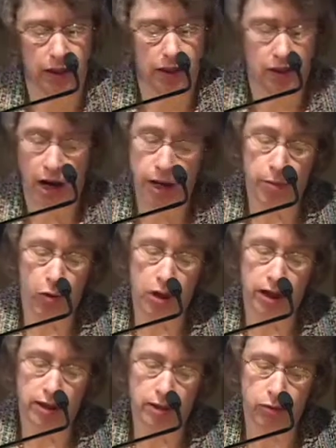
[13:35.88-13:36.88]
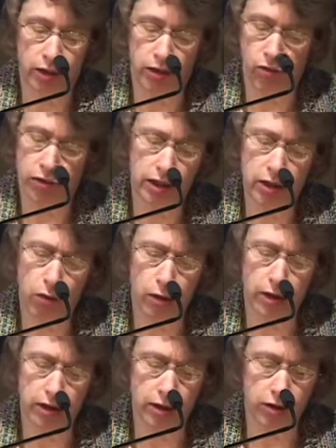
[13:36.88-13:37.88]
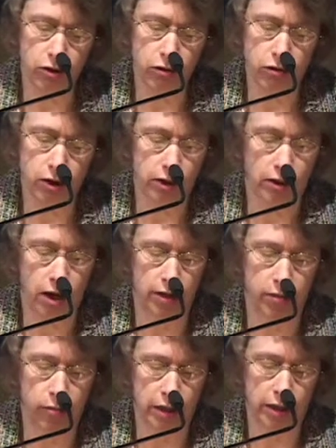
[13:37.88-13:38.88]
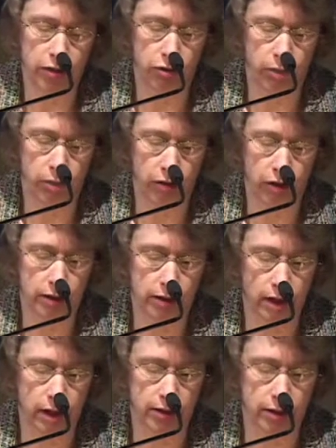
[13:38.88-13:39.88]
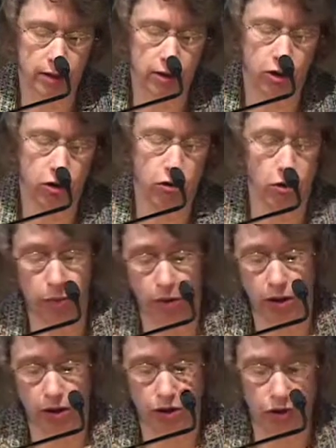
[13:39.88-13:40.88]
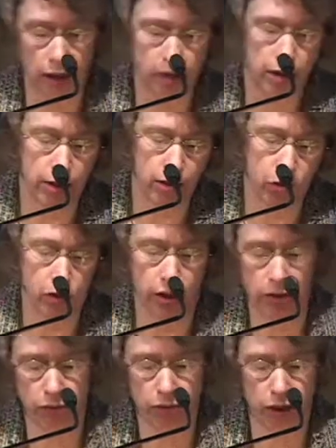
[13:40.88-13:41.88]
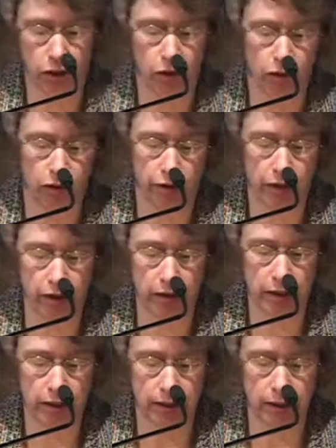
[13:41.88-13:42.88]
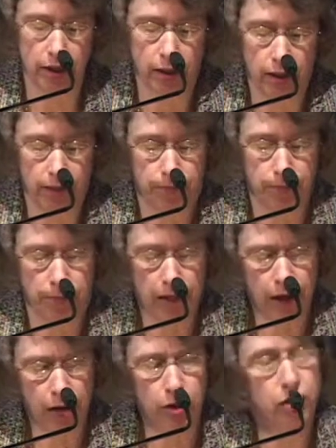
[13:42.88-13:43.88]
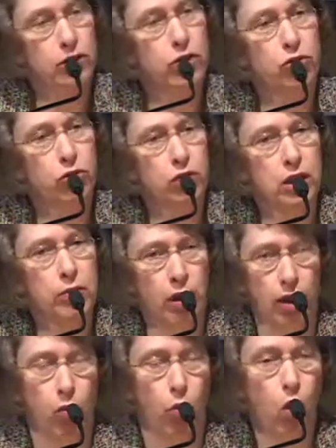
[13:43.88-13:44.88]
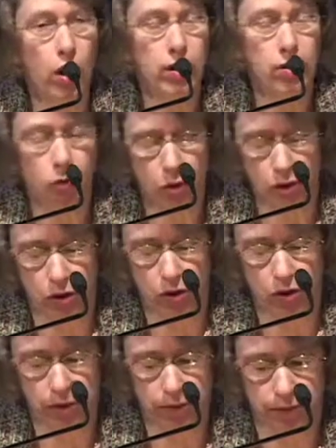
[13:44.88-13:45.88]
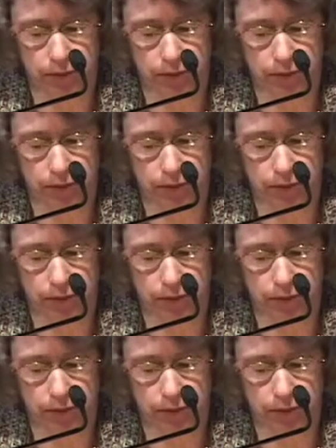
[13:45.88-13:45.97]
Time was when only the well-to-do could contemplate a trip across continents to Europe, Australia, the Orient, Russia, or the Far East. Now there is truly but one world.